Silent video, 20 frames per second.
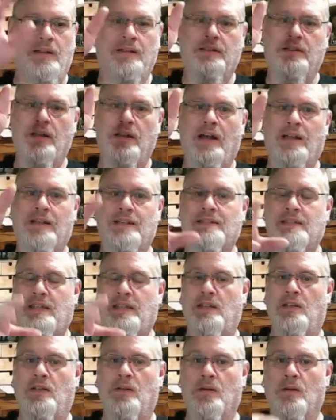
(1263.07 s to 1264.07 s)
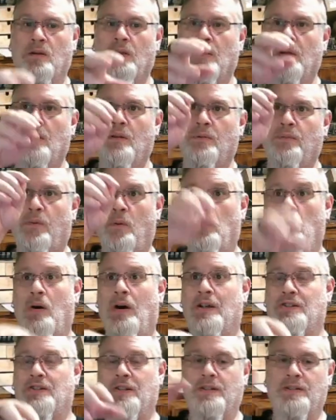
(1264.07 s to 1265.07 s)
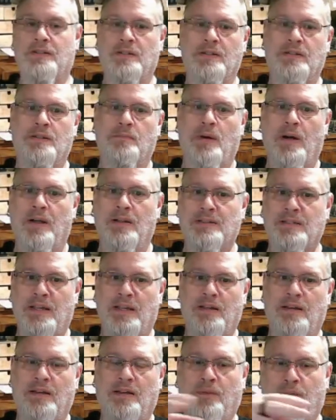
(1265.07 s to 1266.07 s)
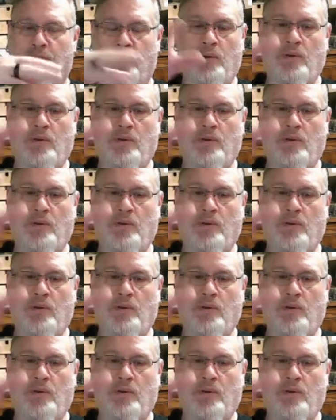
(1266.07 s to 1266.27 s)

It got us here from Washington to Montana